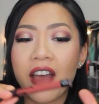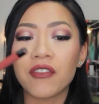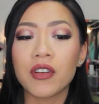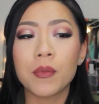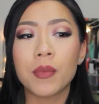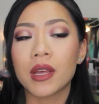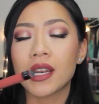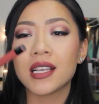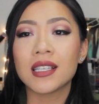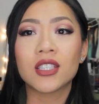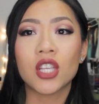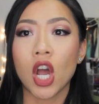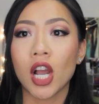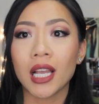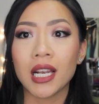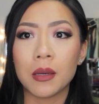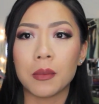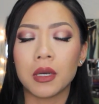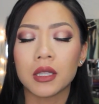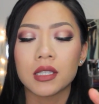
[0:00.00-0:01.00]
Everybody's
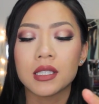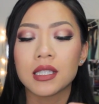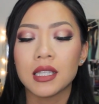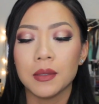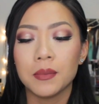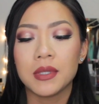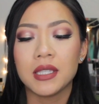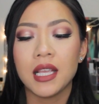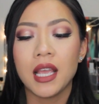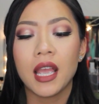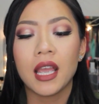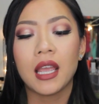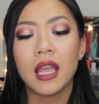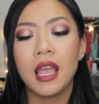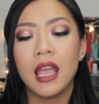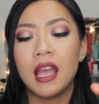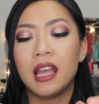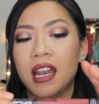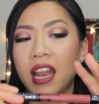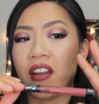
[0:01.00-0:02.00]
talking about this lipstick,
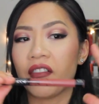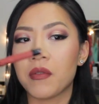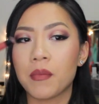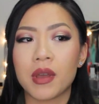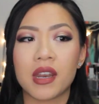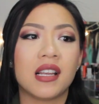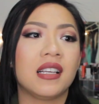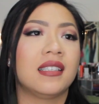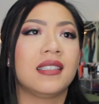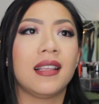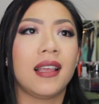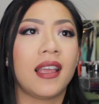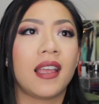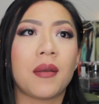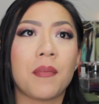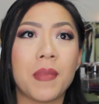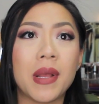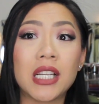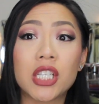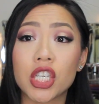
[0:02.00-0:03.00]
and everybody's
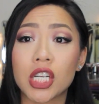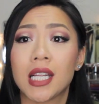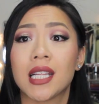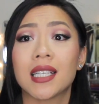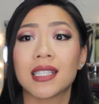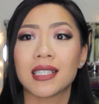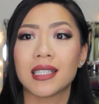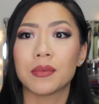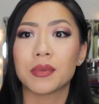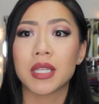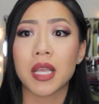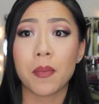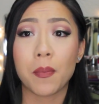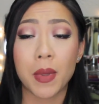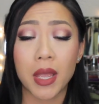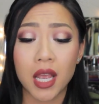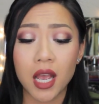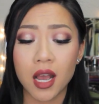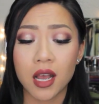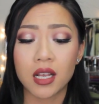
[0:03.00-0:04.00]
like mentioning this lipstick
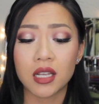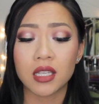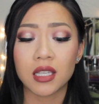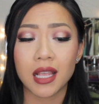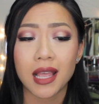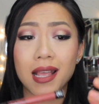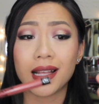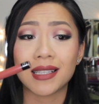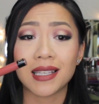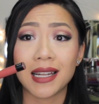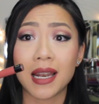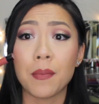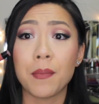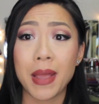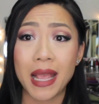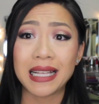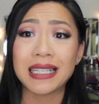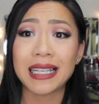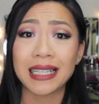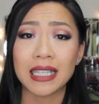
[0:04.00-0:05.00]
because it's an
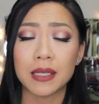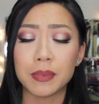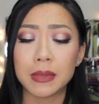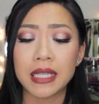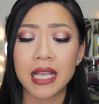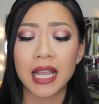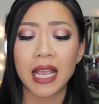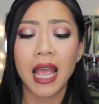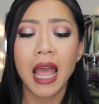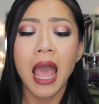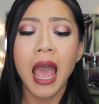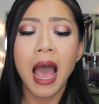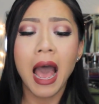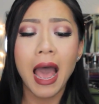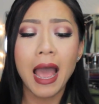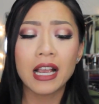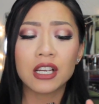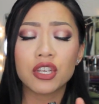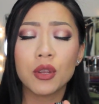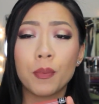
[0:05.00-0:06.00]
amazing lipstick.
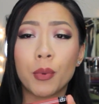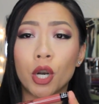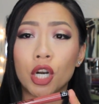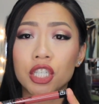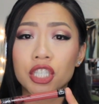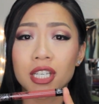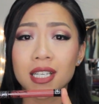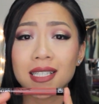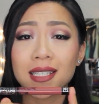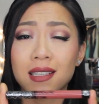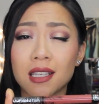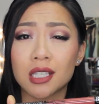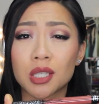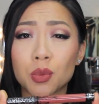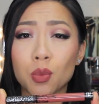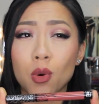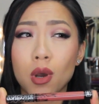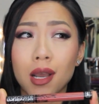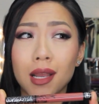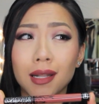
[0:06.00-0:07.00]
I actually purchased
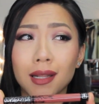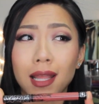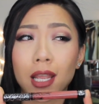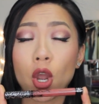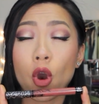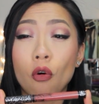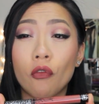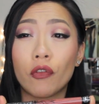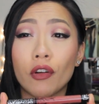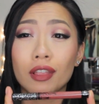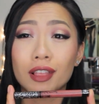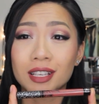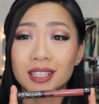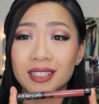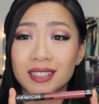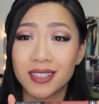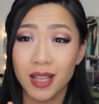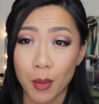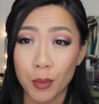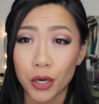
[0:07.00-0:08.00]
this one like over the
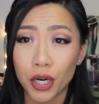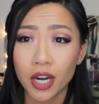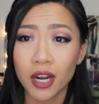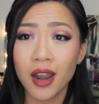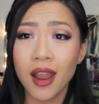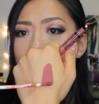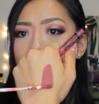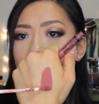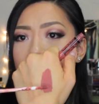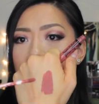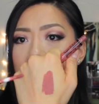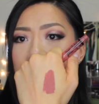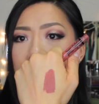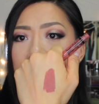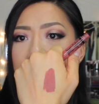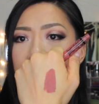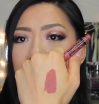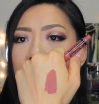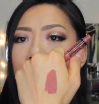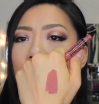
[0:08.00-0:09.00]
summer,
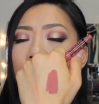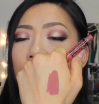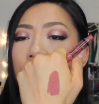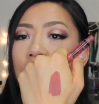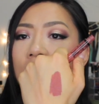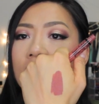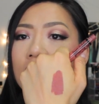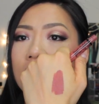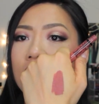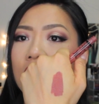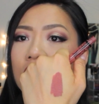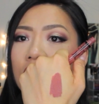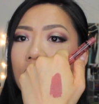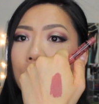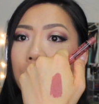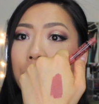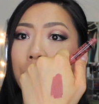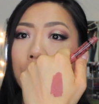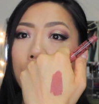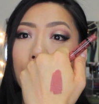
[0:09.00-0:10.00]
and it's just such
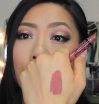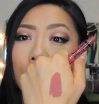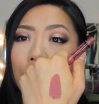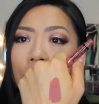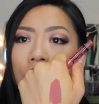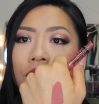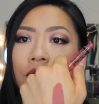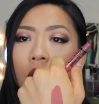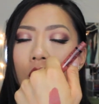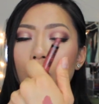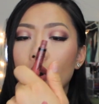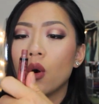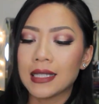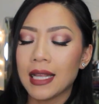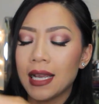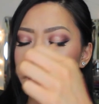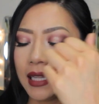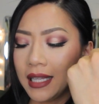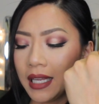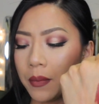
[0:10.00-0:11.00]
a beautiful,
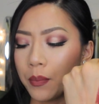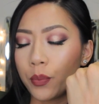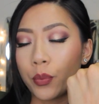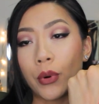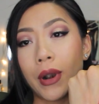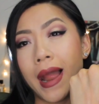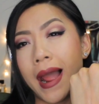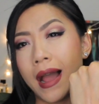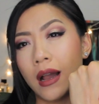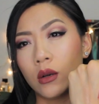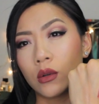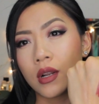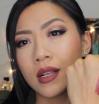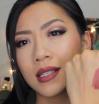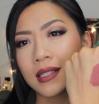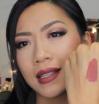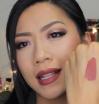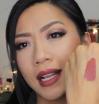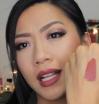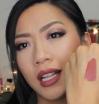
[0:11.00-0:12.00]
slightly brown,
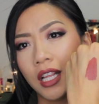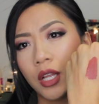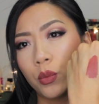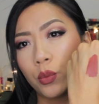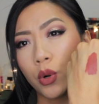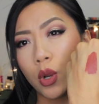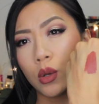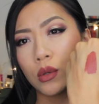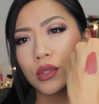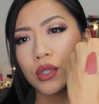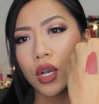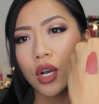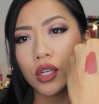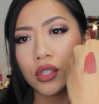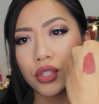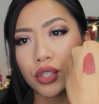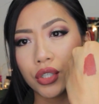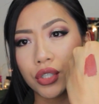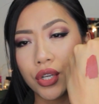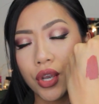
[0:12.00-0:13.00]
slightly rose
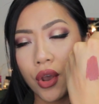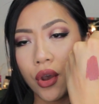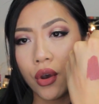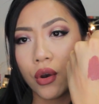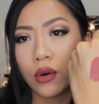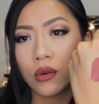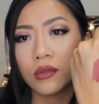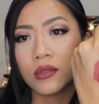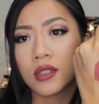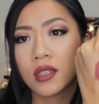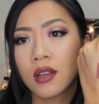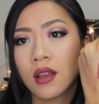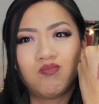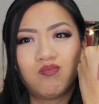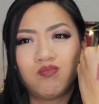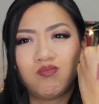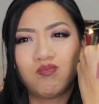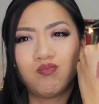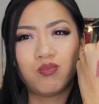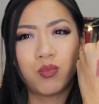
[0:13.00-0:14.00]
undertoned
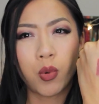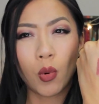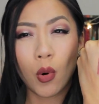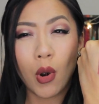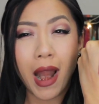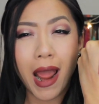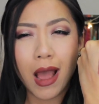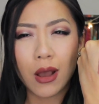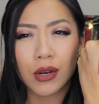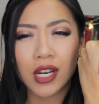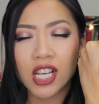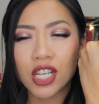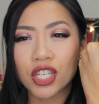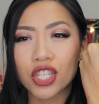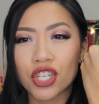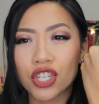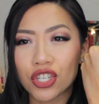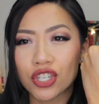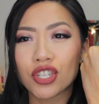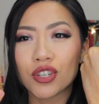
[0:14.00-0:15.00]

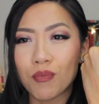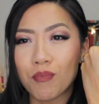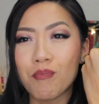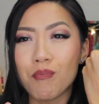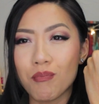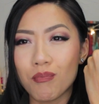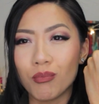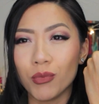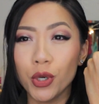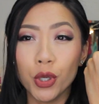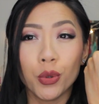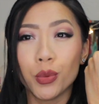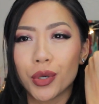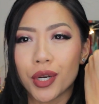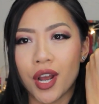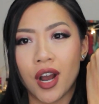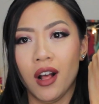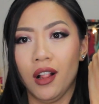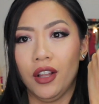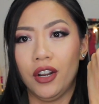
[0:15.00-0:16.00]
brownish
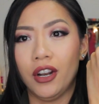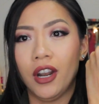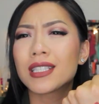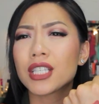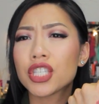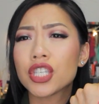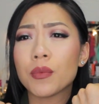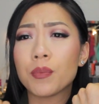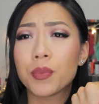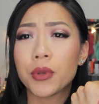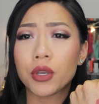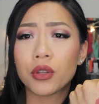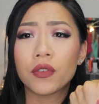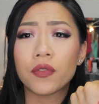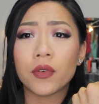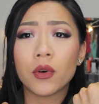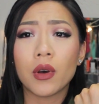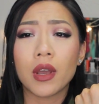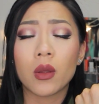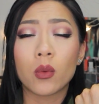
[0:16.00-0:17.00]
nude color. It's such a
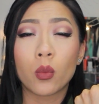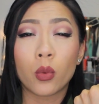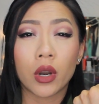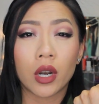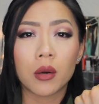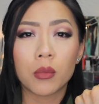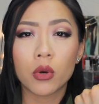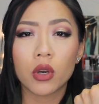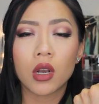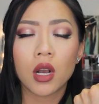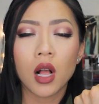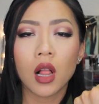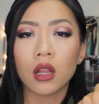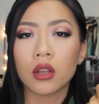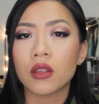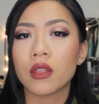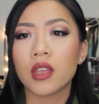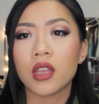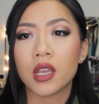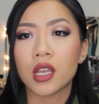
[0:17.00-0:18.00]
beautiful and wearable
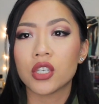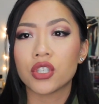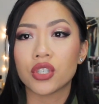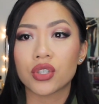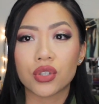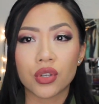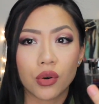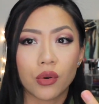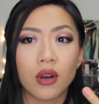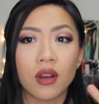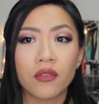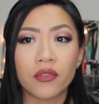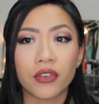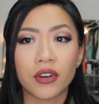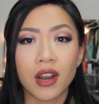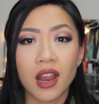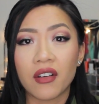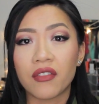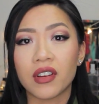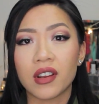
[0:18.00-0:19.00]
color that you can just throw on
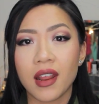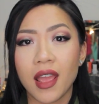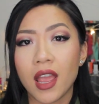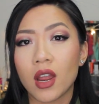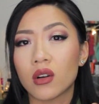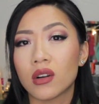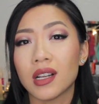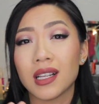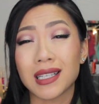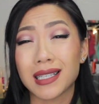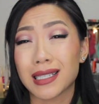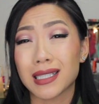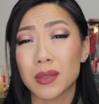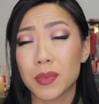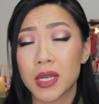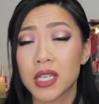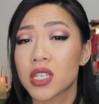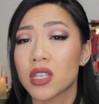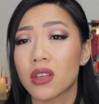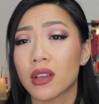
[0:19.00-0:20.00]
for every day or like a
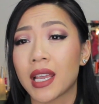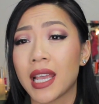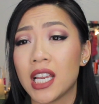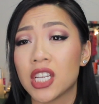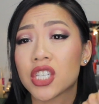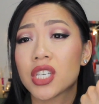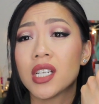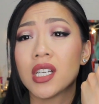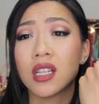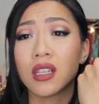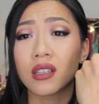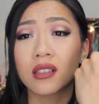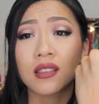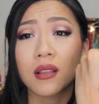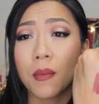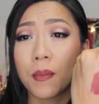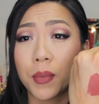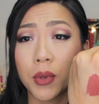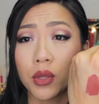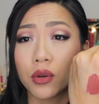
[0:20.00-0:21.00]
special occasion, and it
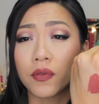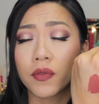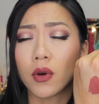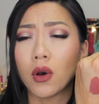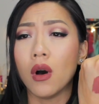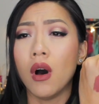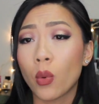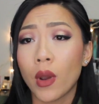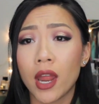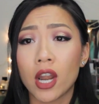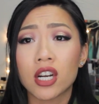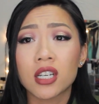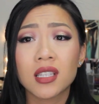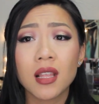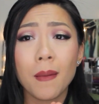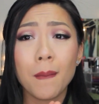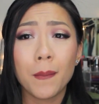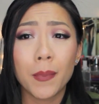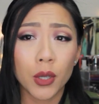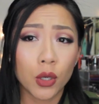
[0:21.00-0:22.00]
looks beautiful. Wears
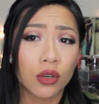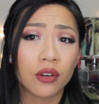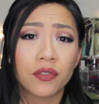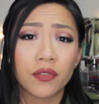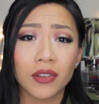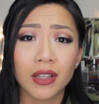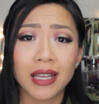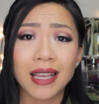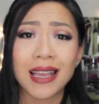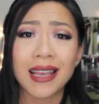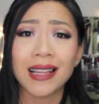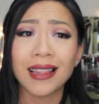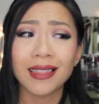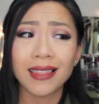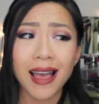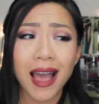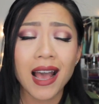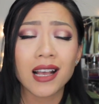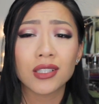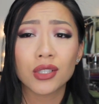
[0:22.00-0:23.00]
beautifully, it
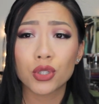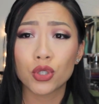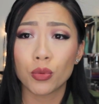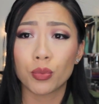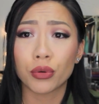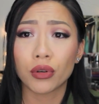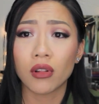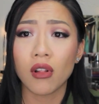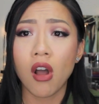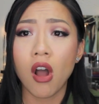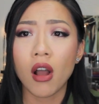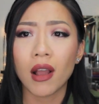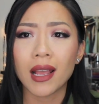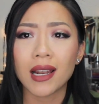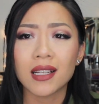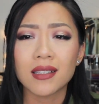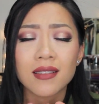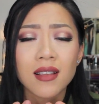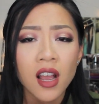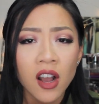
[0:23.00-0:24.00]
lasts super long,
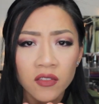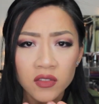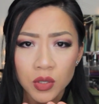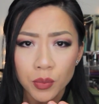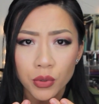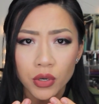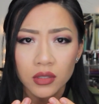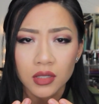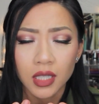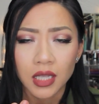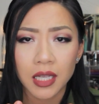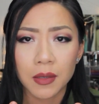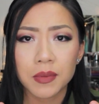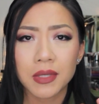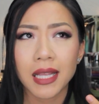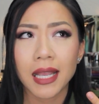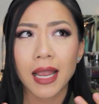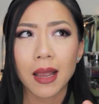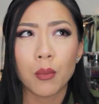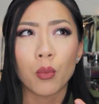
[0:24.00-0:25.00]
and it's comfortable on the
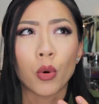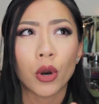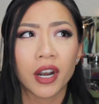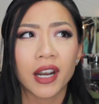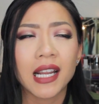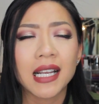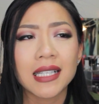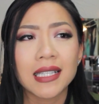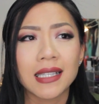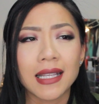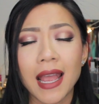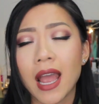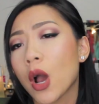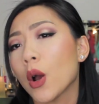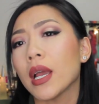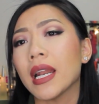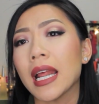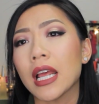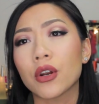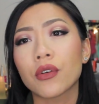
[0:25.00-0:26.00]
lips. Like, I'm wearing it
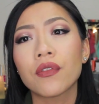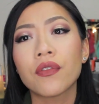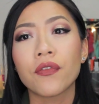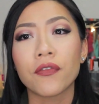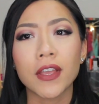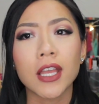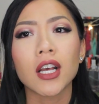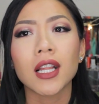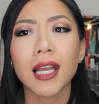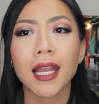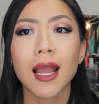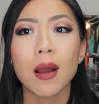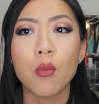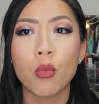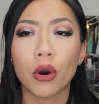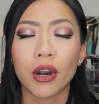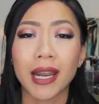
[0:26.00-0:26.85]
now and I don't feel like